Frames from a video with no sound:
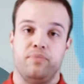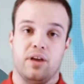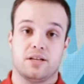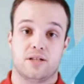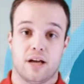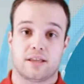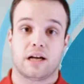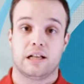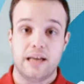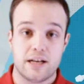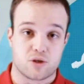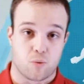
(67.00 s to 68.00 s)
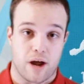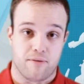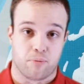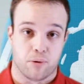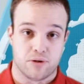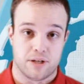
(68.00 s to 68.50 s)
It's not the cleanest way of
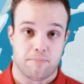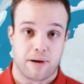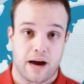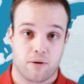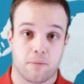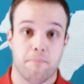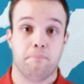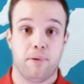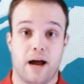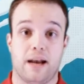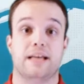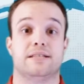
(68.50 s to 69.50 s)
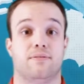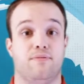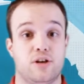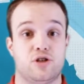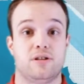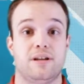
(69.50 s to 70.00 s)
producing power, but it's
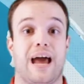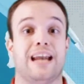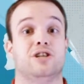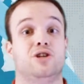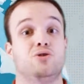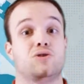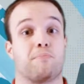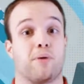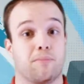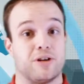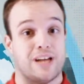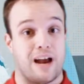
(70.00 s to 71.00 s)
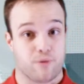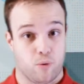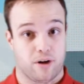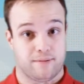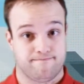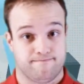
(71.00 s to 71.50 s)
efficient and it's used pretty much
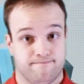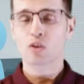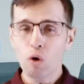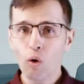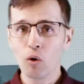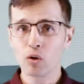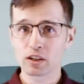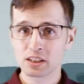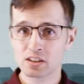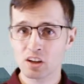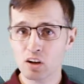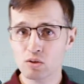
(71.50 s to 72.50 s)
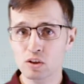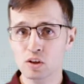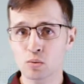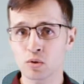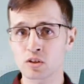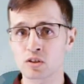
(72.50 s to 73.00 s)
everywhere. Coal is not only
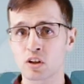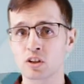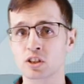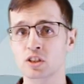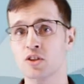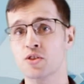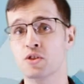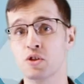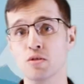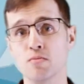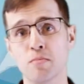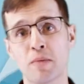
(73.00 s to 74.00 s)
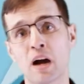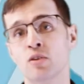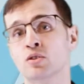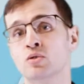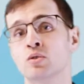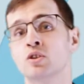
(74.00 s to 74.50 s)
the world's largest thermal power
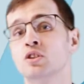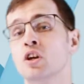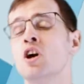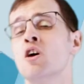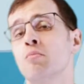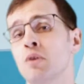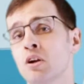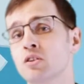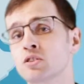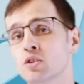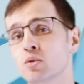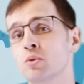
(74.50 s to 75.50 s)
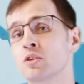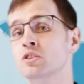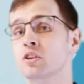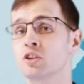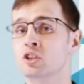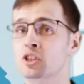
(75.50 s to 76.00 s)
source, but also the world's
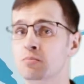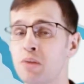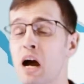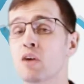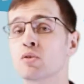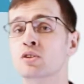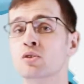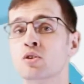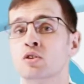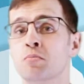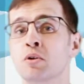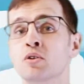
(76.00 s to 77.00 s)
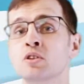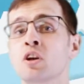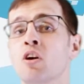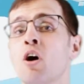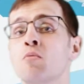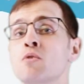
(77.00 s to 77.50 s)
largest power source,
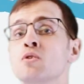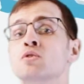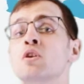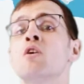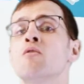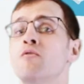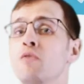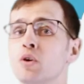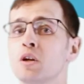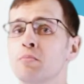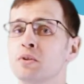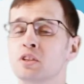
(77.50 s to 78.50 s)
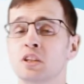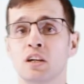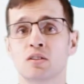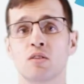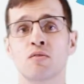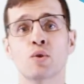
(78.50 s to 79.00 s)
producing almost
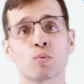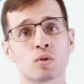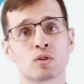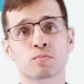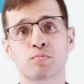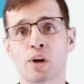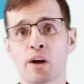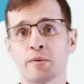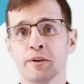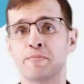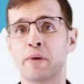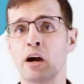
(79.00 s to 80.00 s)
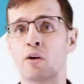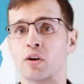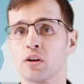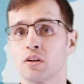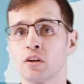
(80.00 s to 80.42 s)
40% of the world's primary power.